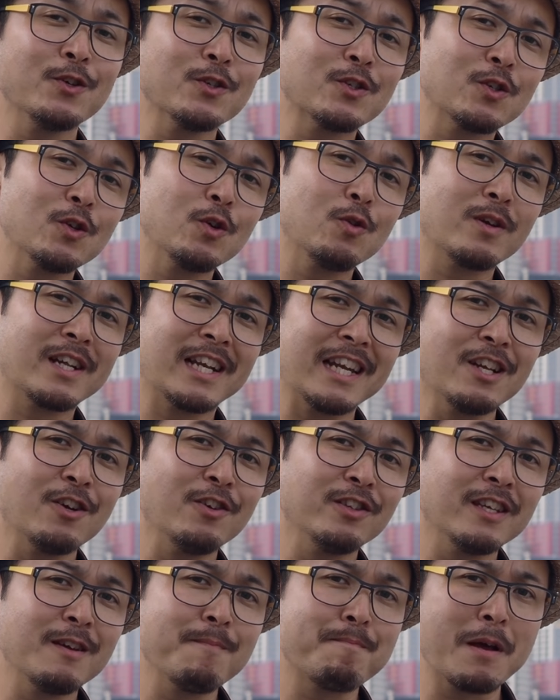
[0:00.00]
also click
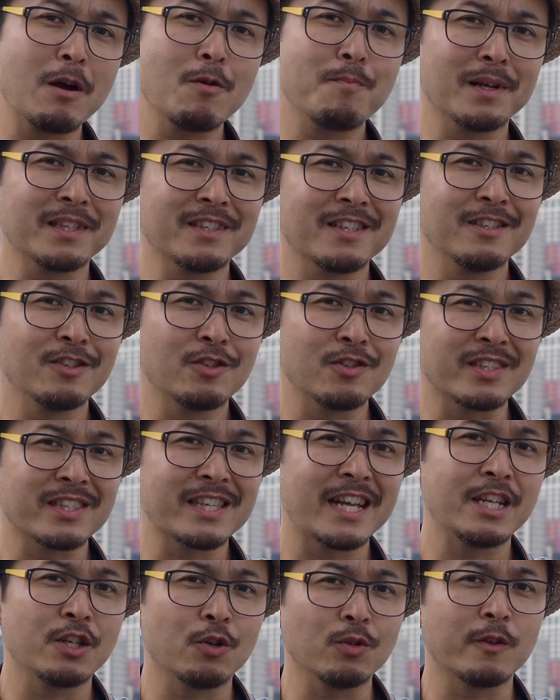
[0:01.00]
on that bell button to
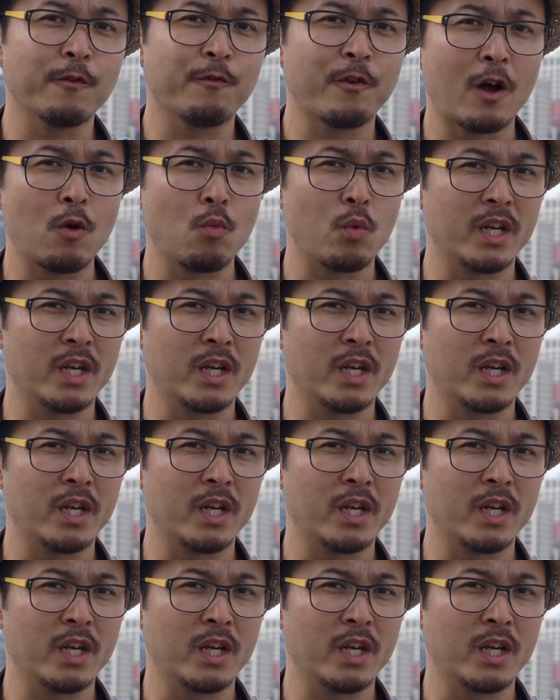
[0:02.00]
stay notified